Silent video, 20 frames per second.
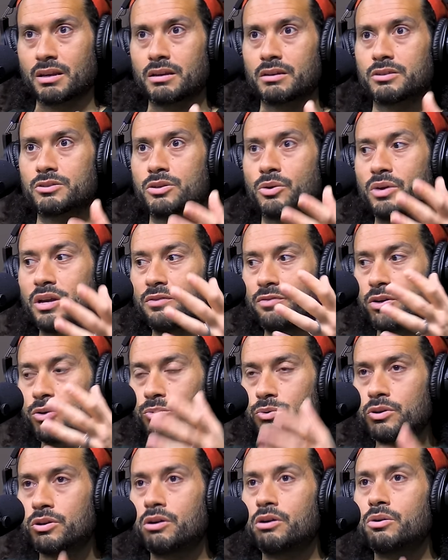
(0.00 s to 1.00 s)
So if you
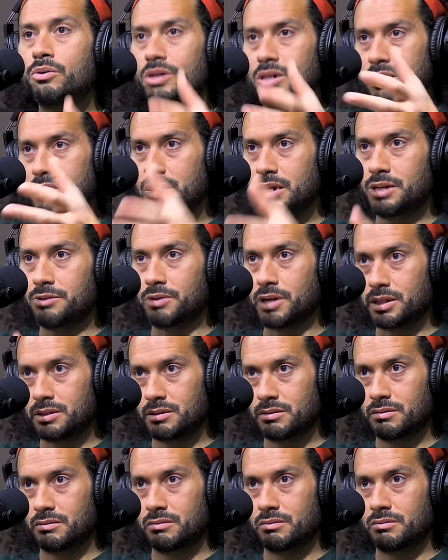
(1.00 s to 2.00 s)
know a
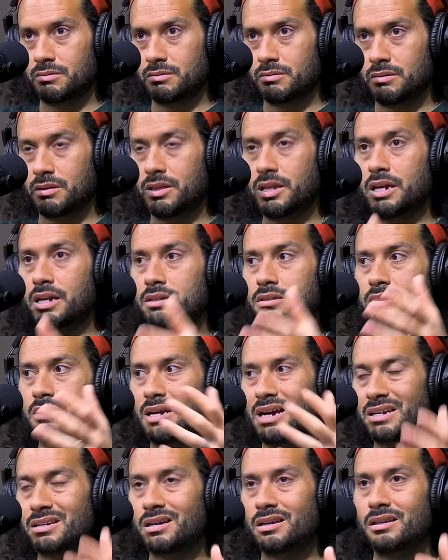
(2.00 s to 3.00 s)
secret, then it's
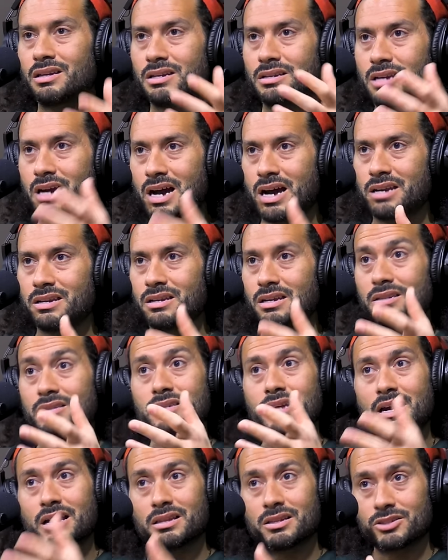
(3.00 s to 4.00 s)
technically not
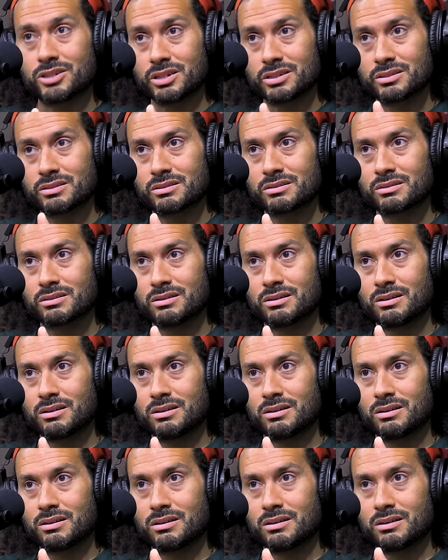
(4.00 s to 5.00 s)
intelligence.
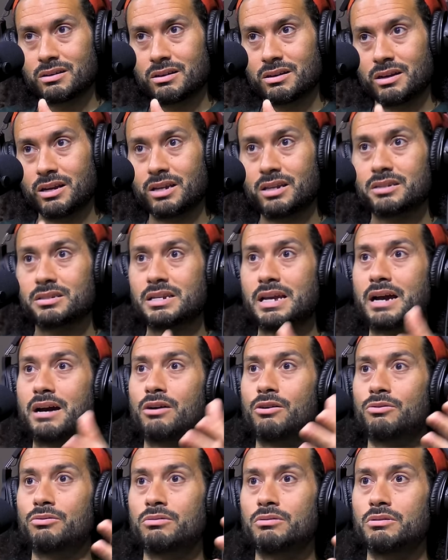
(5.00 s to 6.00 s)
It is
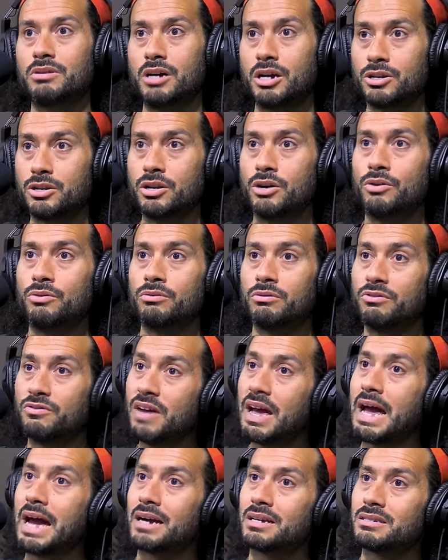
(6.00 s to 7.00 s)
now a known
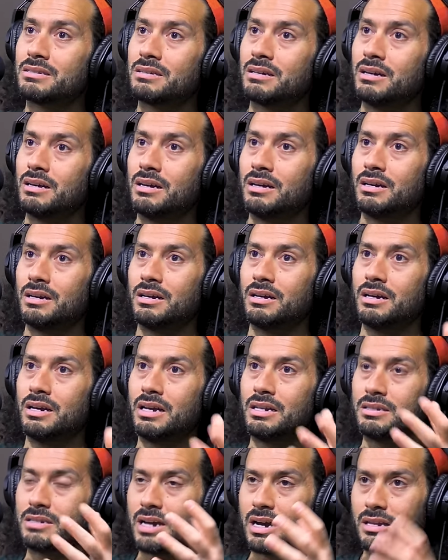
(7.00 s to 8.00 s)
fact.
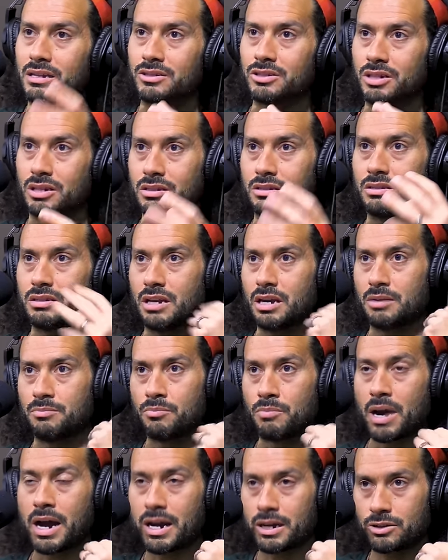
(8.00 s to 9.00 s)
Intelligence, in
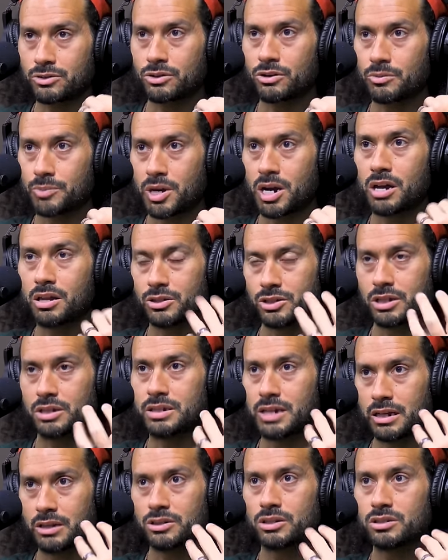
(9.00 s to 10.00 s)
my terminology,
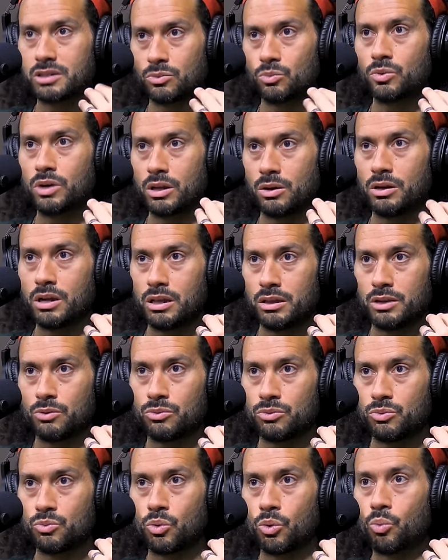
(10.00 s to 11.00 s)
intelligence in, in, in
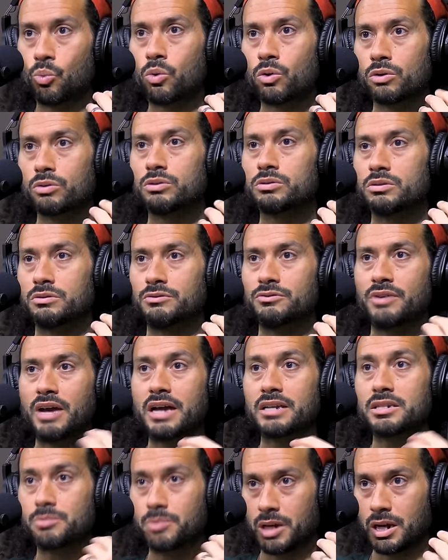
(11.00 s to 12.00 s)
the, the world of
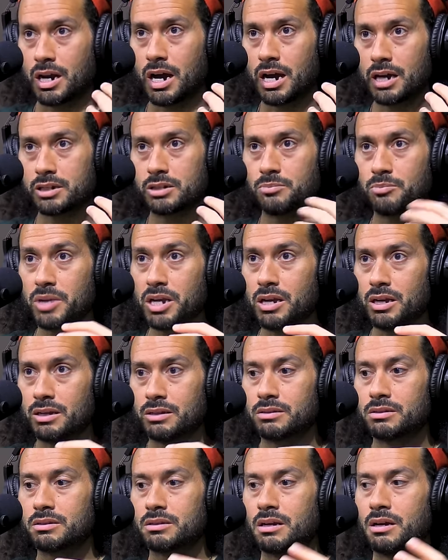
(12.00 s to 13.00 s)
espionage
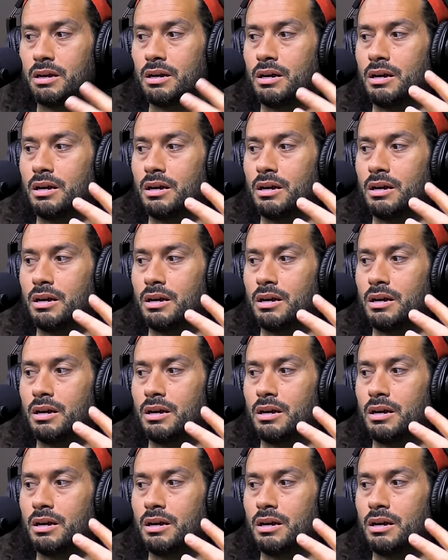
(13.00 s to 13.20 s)
means